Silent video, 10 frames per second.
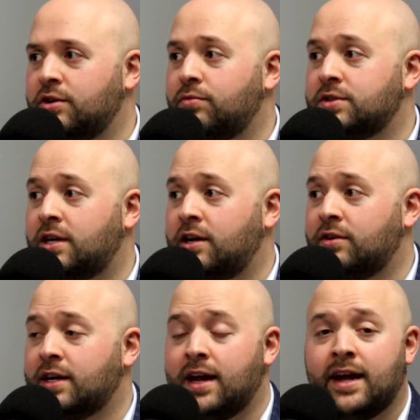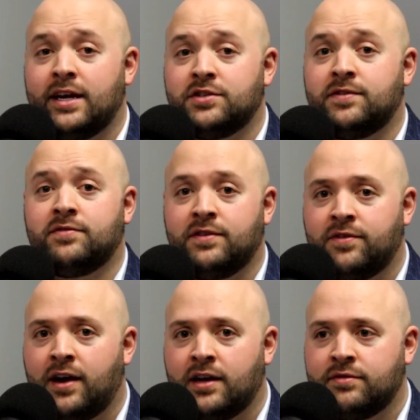and you're retiring at age
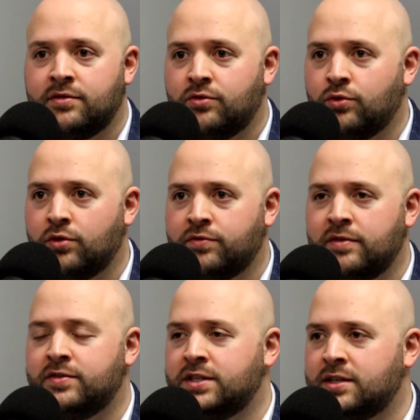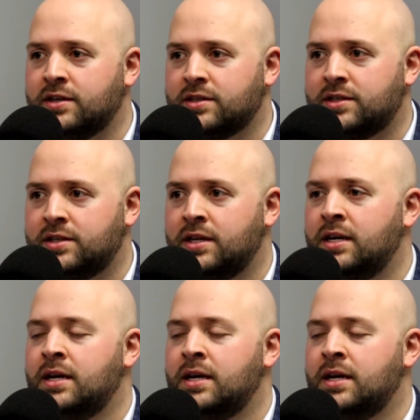55 or 56.